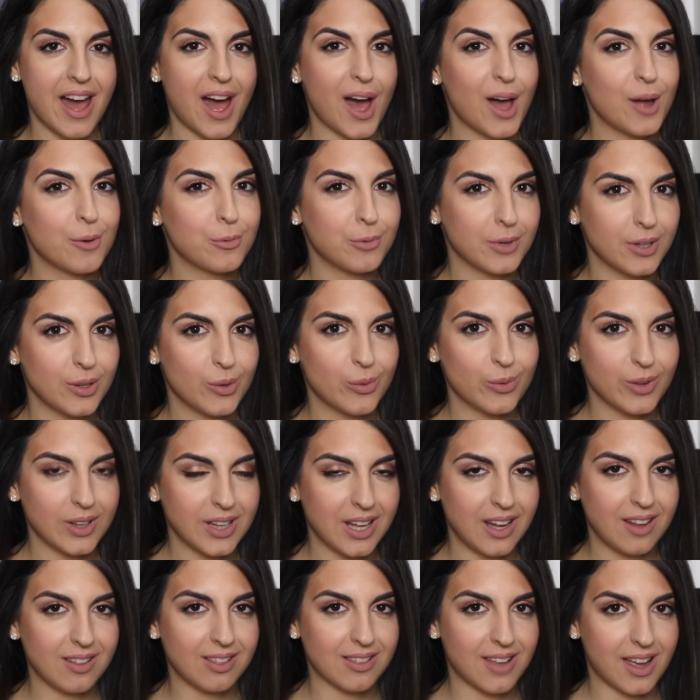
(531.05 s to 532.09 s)
I
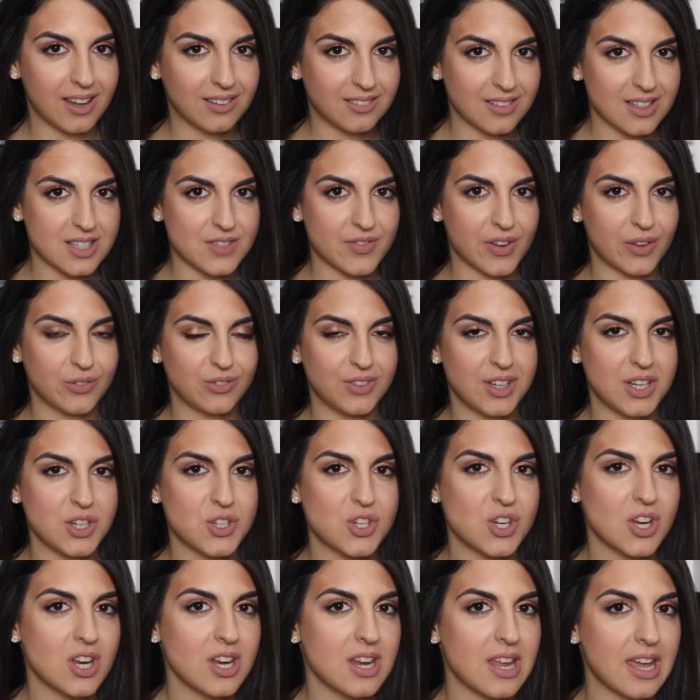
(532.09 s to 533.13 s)
really like this
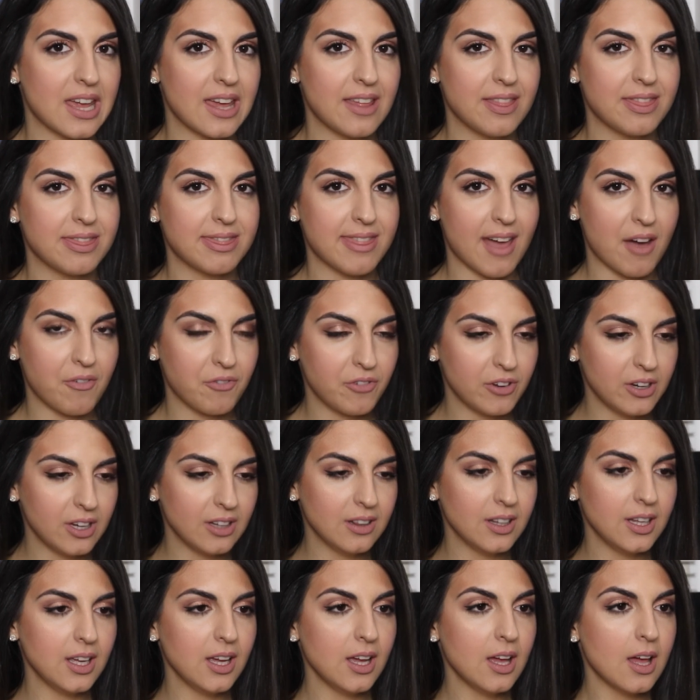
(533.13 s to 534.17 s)
foundation. It
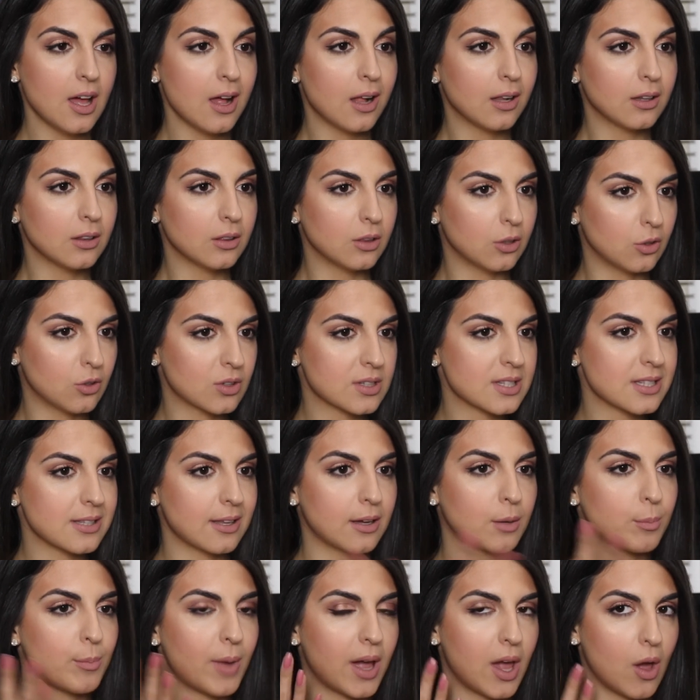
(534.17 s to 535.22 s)
definitely looks
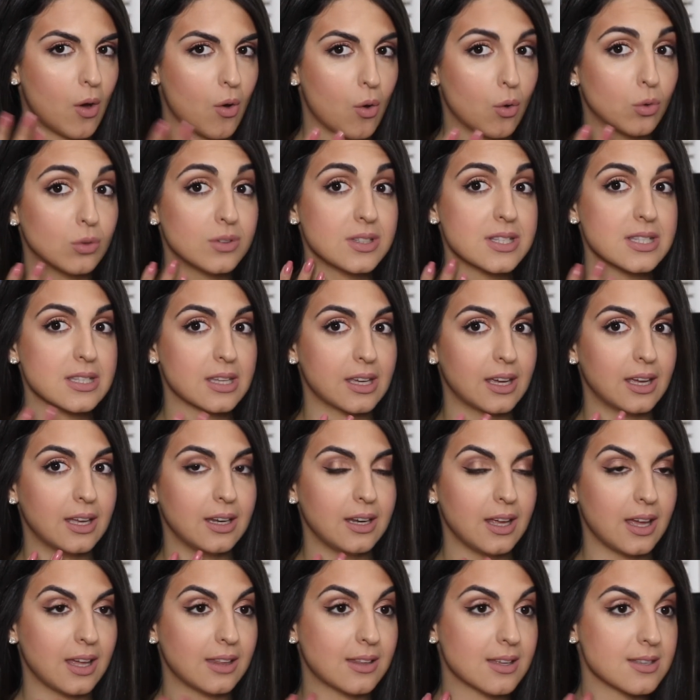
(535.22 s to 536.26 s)
like my own
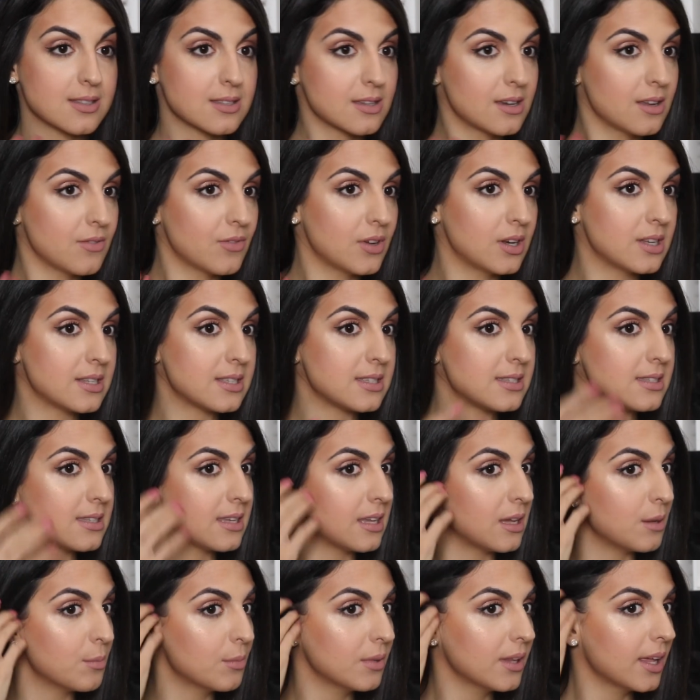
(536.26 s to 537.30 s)
skin. It doesn't even
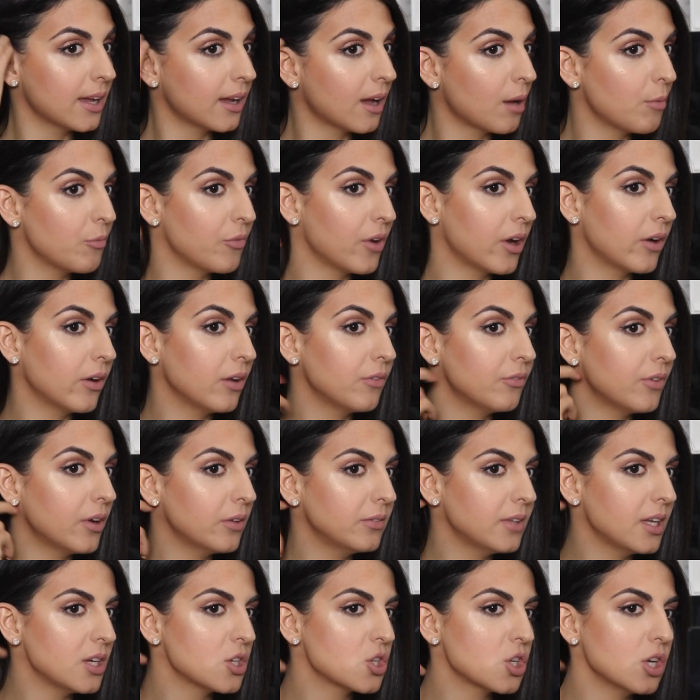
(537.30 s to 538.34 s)
seem like I'm wearing
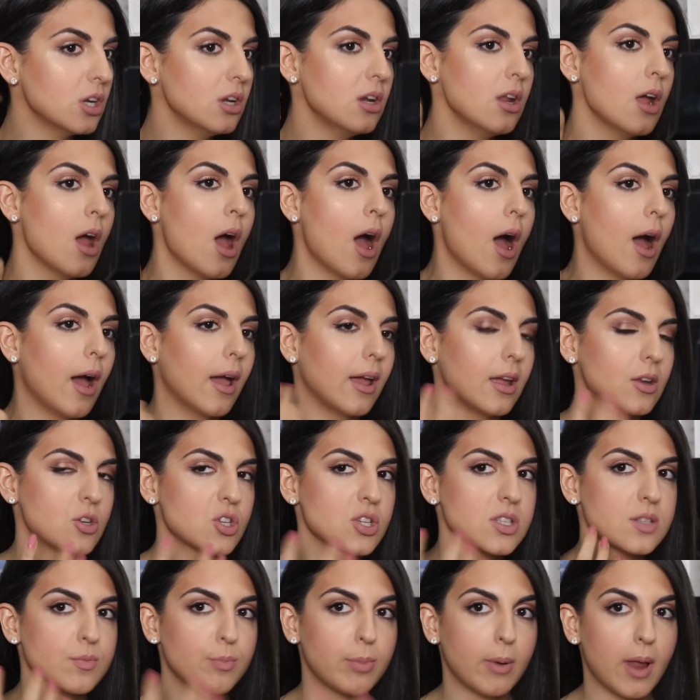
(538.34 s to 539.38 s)
foundation. It
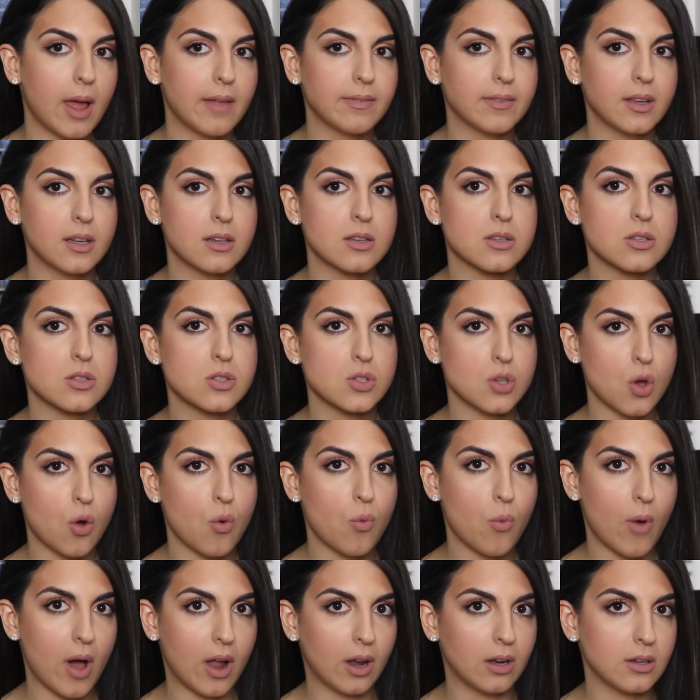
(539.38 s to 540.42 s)
just blended so
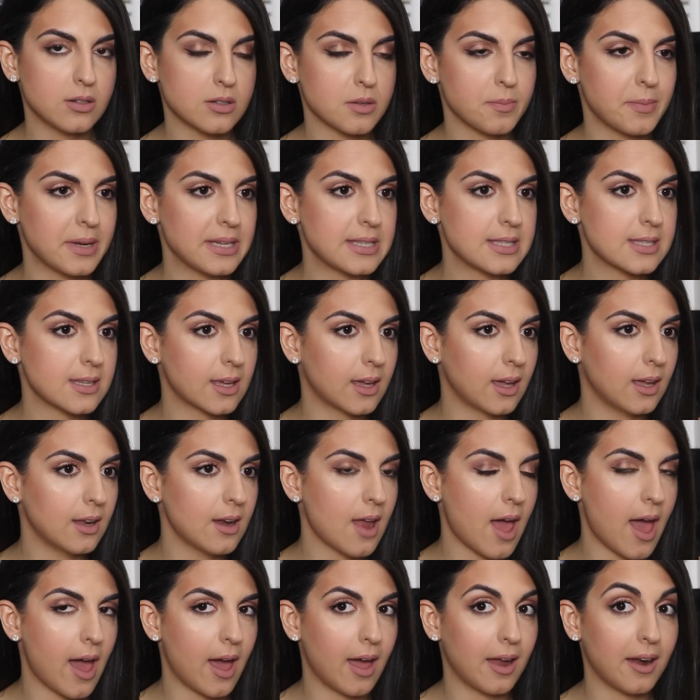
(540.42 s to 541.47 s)
well into my
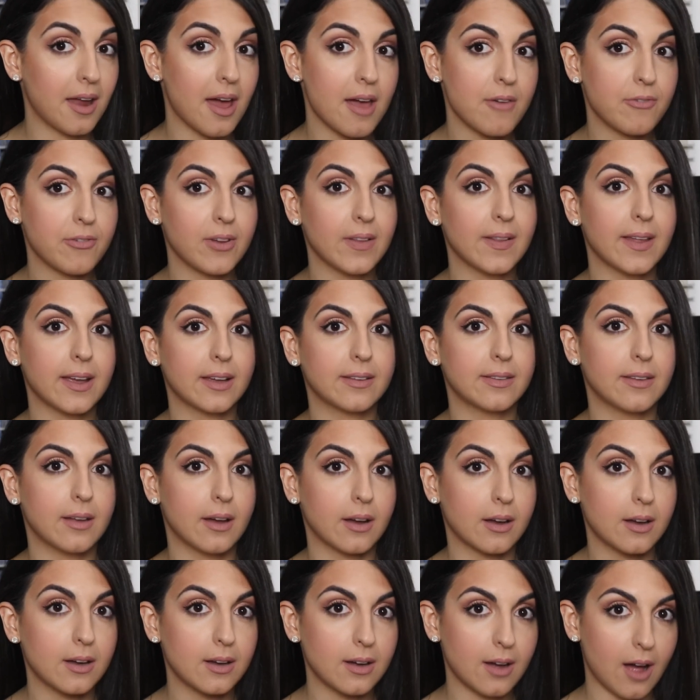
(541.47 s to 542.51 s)
skin, and I feel like
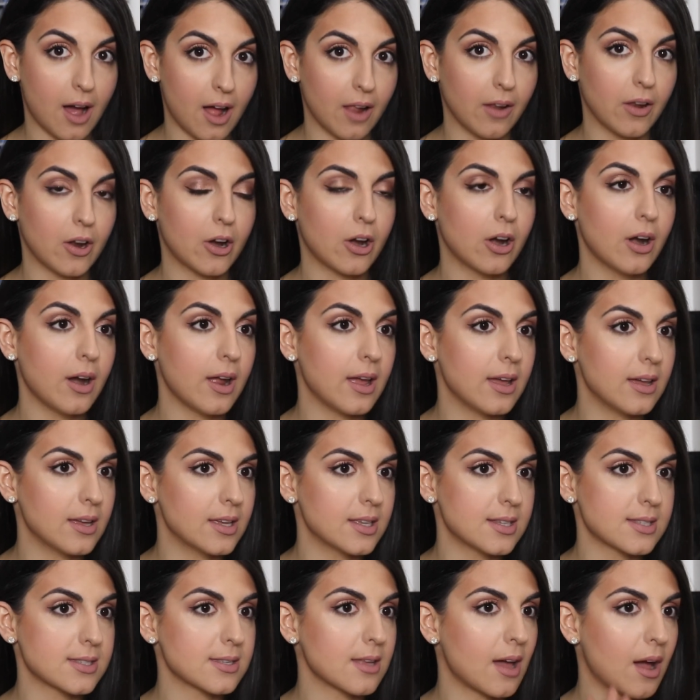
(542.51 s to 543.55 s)
the color
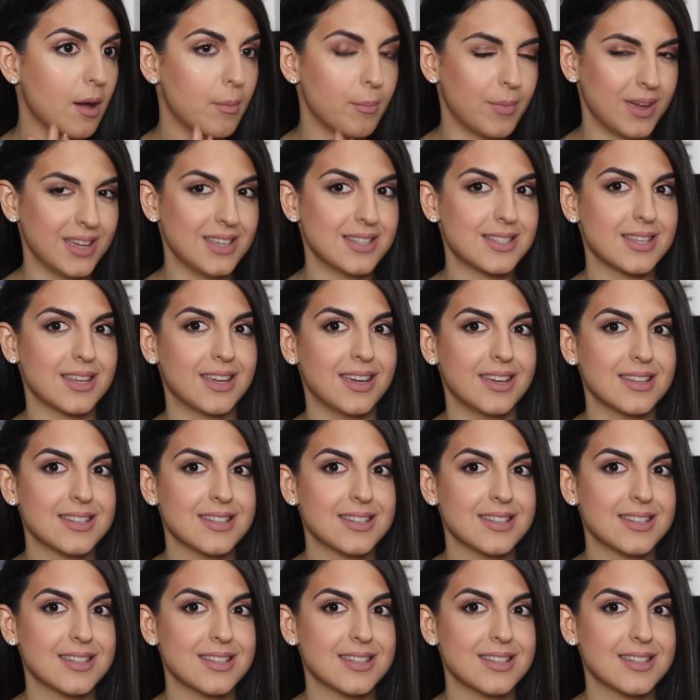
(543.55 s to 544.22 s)
is amazing.